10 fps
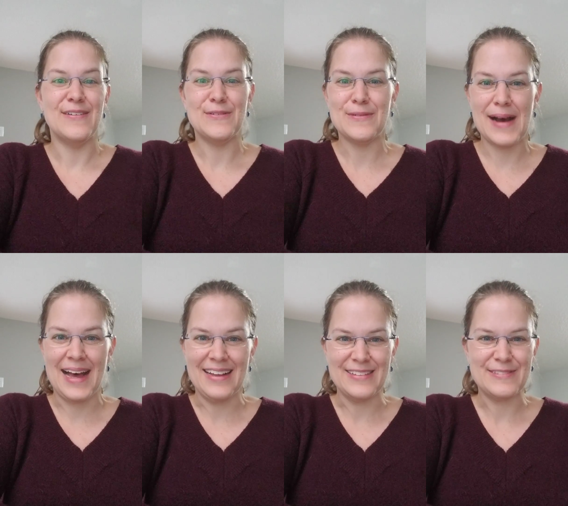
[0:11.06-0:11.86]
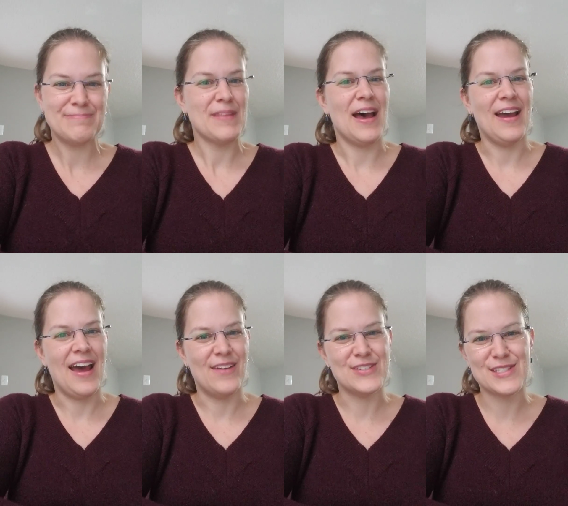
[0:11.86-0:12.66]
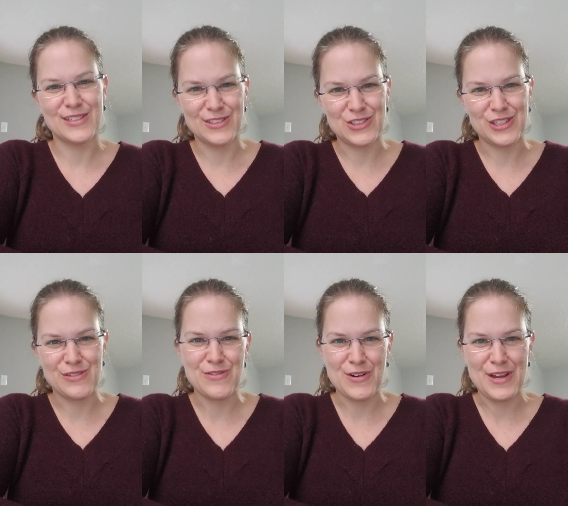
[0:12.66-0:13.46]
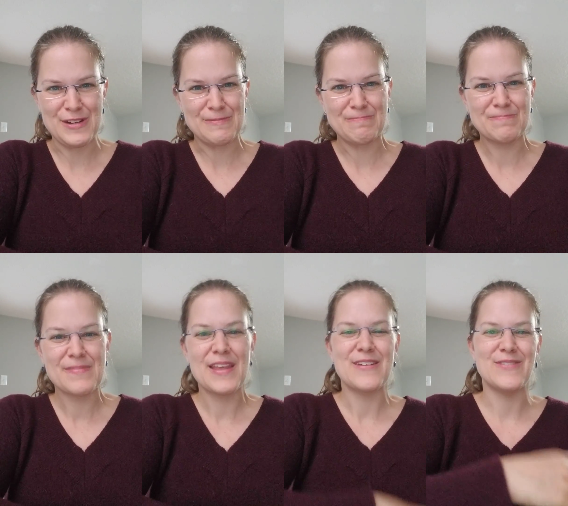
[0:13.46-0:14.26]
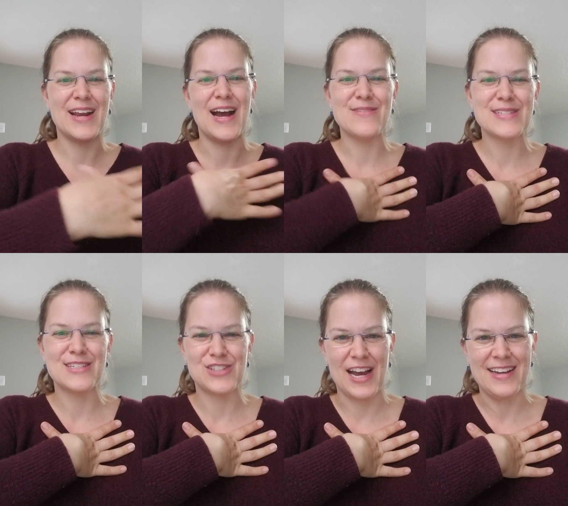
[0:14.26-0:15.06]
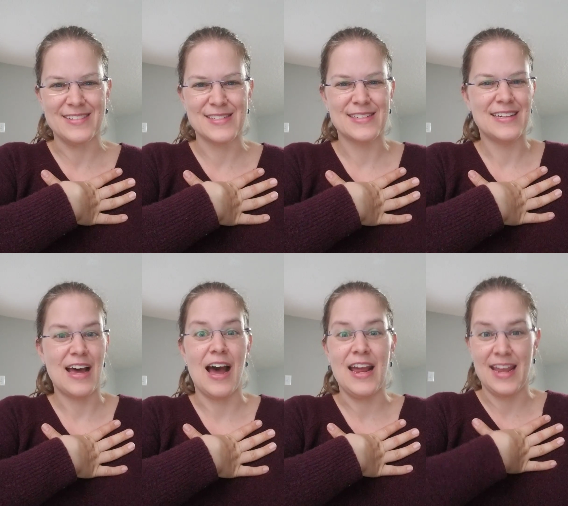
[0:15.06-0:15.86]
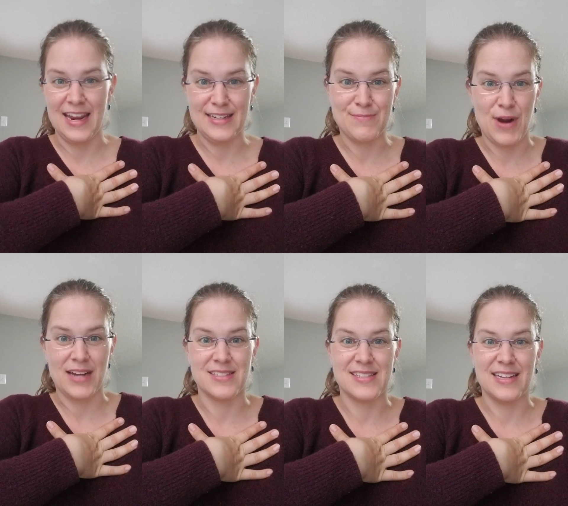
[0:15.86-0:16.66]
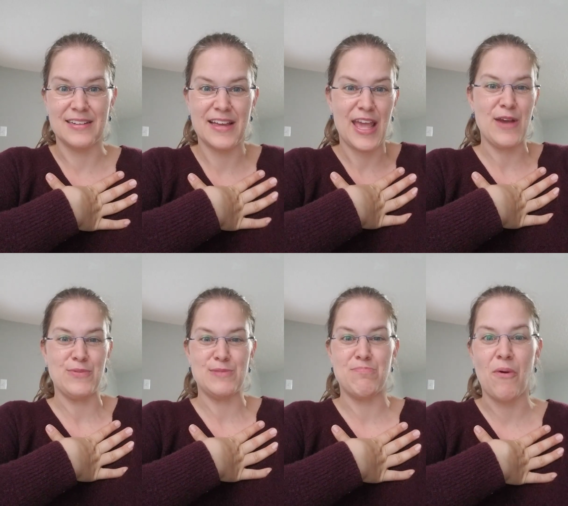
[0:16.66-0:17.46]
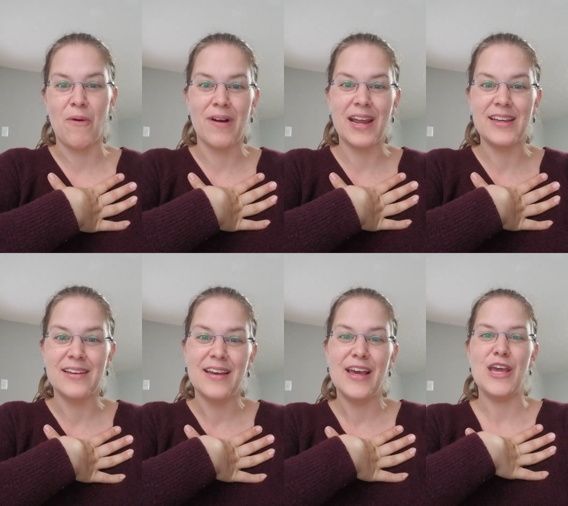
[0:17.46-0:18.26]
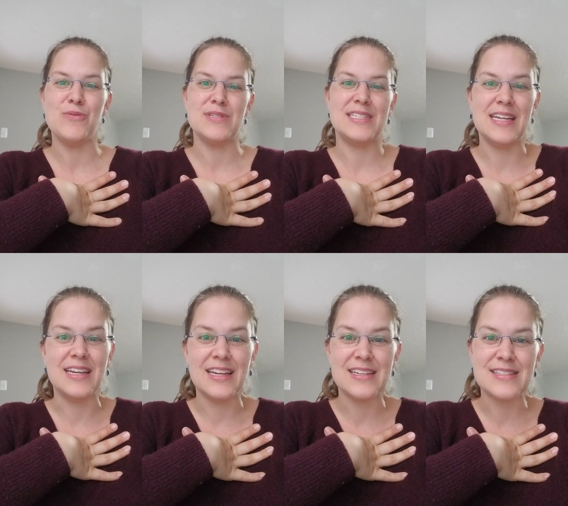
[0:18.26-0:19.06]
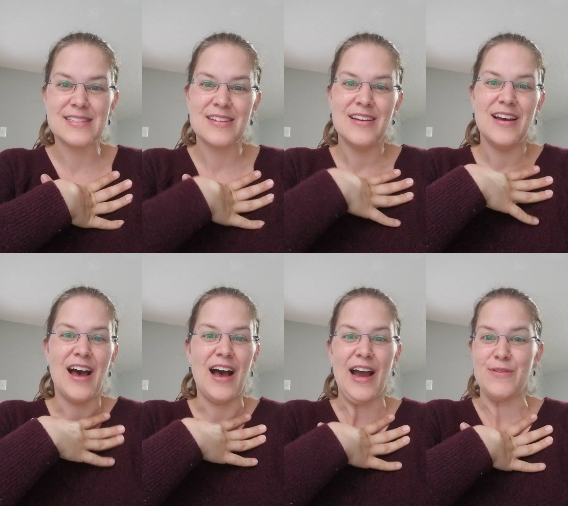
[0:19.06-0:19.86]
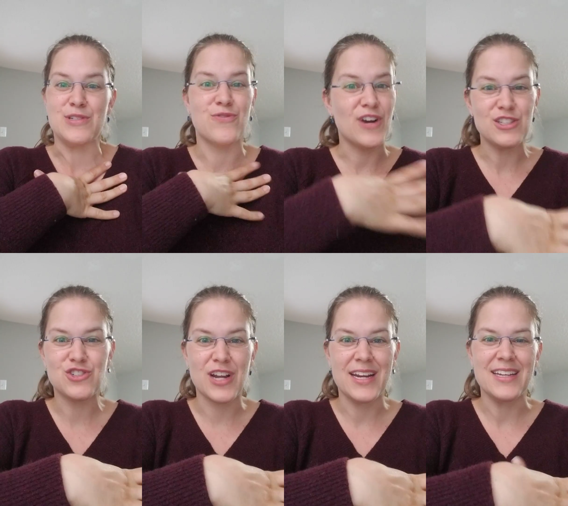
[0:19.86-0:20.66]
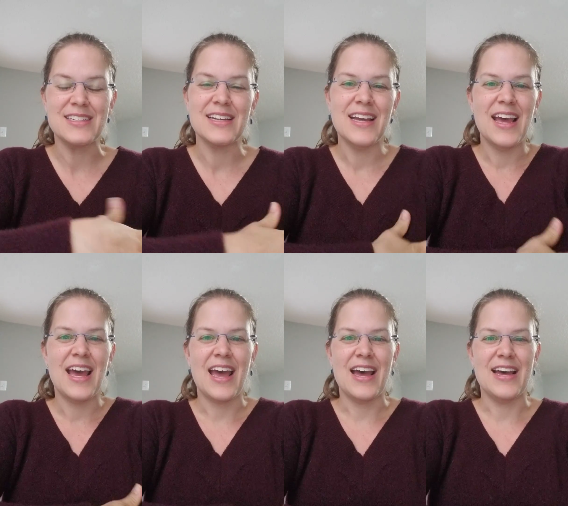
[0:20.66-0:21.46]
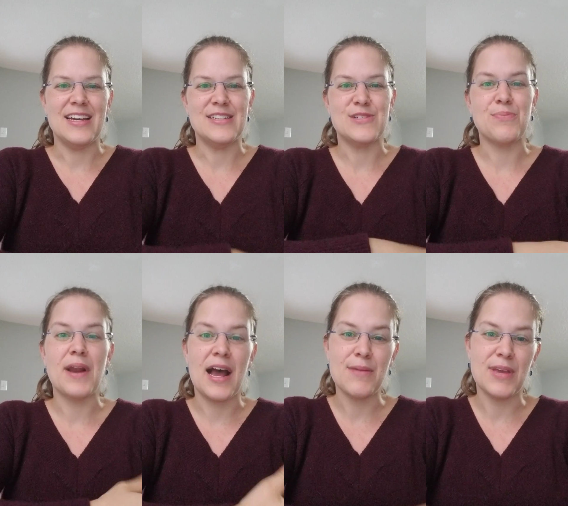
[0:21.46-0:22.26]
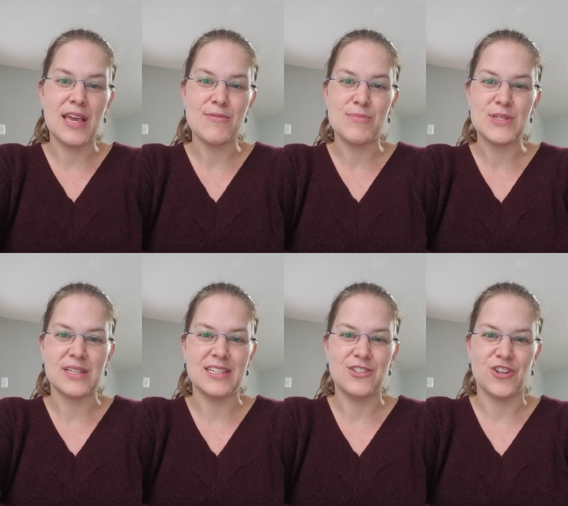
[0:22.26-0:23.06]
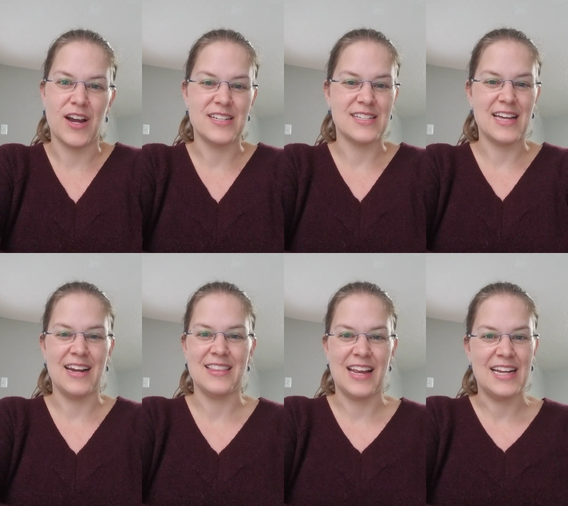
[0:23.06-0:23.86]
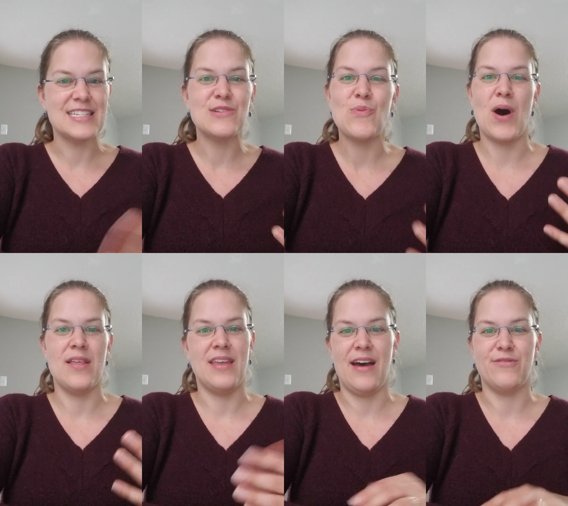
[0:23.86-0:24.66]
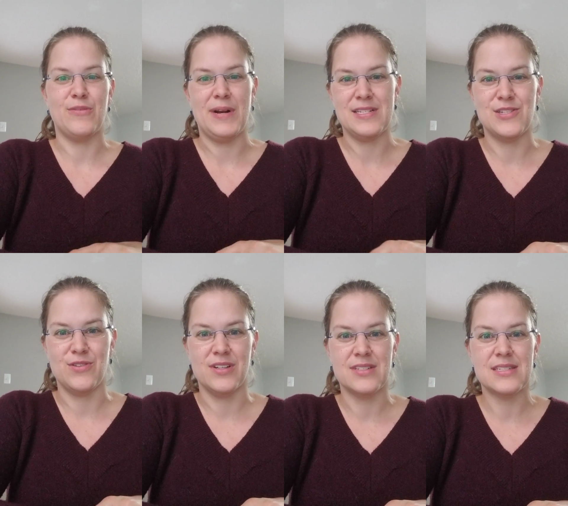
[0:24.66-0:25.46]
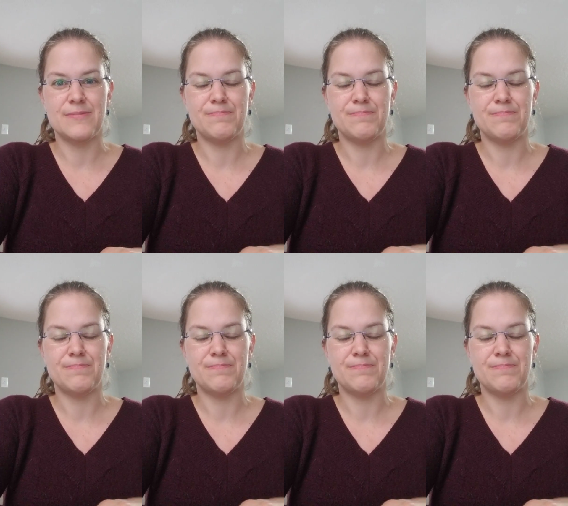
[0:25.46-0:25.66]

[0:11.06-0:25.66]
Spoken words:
Well, I have a solution for you. When I was a child, I hated practicing. It was boring, it was tedious, I was frustrated, and when I became a music teacher, I decided that I didn't want that for my students.